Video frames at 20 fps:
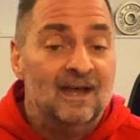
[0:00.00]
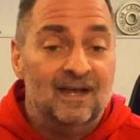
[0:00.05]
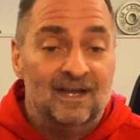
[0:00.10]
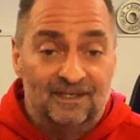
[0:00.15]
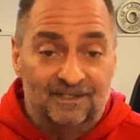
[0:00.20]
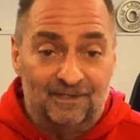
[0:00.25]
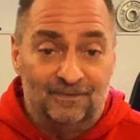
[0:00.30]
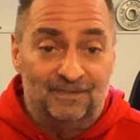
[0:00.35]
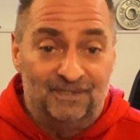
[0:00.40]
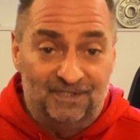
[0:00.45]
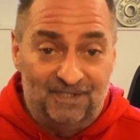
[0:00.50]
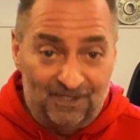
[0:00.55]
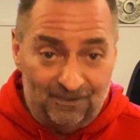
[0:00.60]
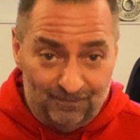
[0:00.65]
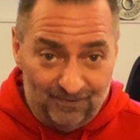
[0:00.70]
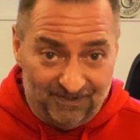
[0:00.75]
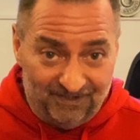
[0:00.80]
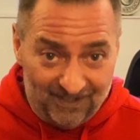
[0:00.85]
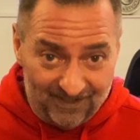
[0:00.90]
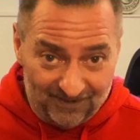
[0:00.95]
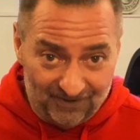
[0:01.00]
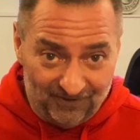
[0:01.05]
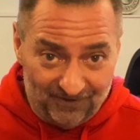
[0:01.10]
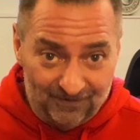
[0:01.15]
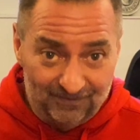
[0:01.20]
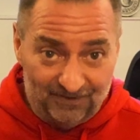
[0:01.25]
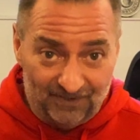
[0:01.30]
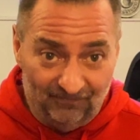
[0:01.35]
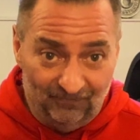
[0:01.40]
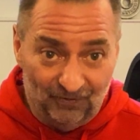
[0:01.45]
So stick with tennis
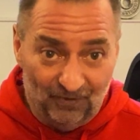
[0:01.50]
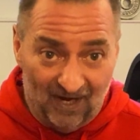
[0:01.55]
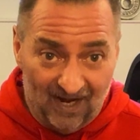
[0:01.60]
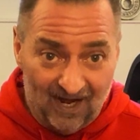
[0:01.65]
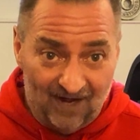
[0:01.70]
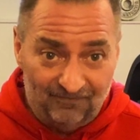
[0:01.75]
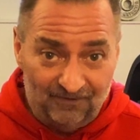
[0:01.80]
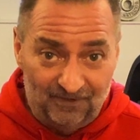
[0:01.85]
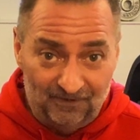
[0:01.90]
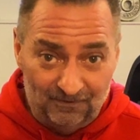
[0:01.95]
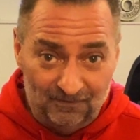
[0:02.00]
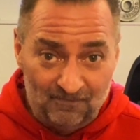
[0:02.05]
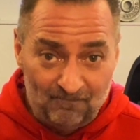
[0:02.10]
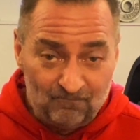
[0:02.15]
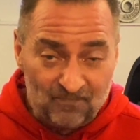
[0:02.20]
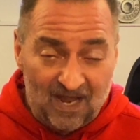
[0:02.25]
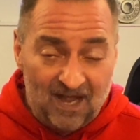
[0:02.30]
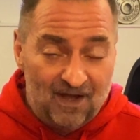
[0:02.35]
shoes if you have to,